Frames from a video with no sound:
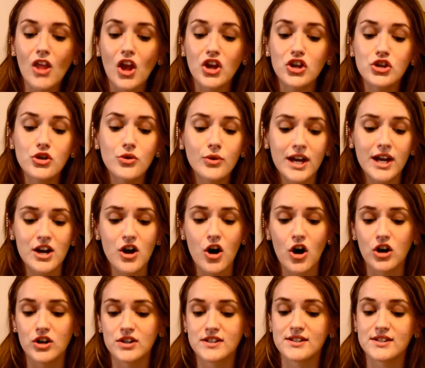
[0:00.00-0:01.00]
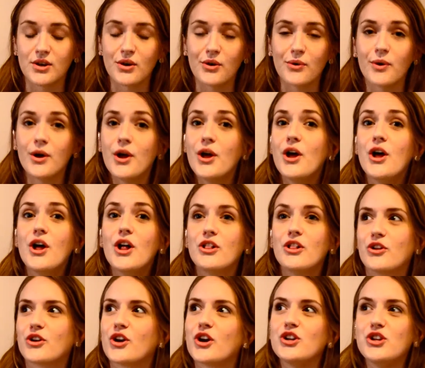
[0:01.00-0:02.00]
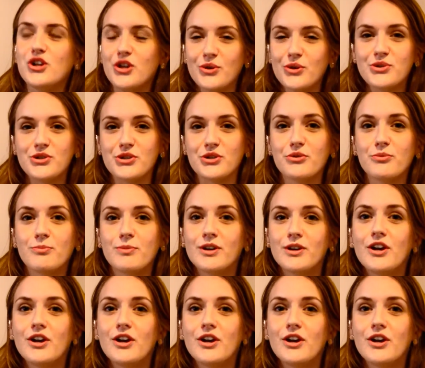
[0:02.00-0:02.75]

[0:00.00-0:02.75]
You can also look on YouTube